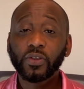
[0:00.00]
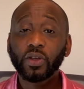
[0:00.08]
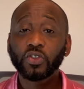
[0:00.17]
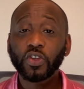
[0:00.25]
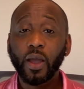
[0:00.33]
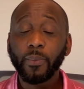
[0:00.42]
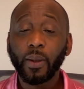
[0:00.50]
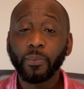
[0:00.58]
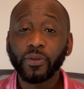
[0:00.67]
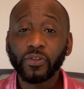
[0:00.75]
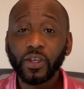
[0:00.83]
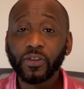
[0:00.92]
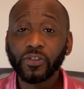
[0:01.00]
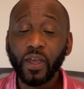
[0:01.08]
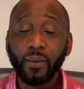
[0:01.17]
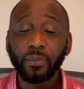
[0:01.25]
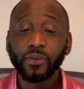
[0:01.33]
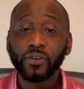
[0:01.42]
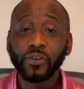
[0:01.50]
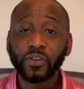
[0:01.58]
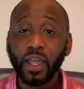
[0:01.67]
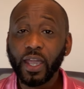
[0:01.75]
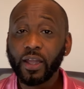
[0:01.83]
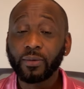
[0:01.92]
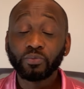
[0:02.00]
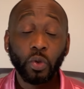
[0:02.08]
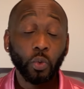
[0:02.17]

they'll jump up and say something is a scam.